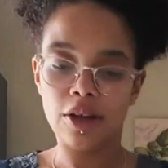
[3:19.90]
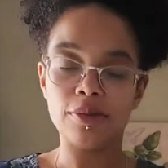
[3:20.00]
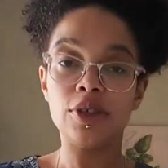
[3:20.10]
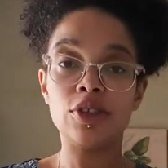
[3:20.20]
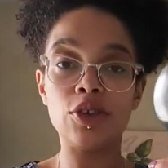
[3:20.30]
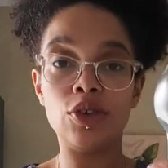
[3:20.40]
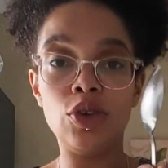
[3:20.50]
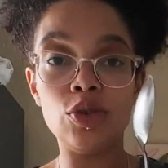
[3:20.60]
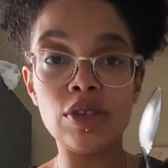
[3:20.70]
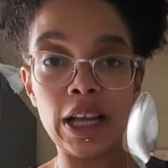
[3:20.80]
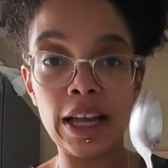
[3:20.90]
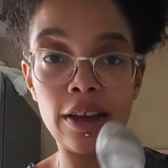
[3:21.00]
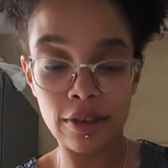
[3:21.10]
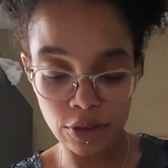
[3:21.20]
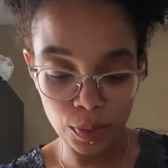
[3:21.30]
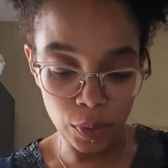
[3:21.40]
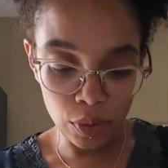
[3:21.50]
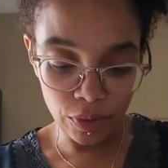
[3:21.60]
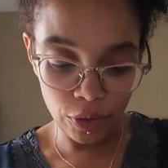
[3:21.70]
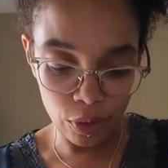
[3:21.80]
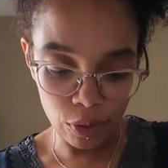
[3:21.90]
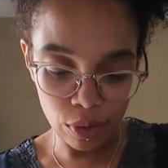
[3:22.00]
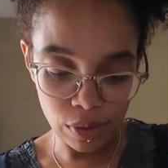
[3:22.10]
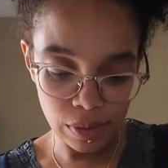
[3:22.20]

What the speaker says: I'm just gonna use like a spoonful.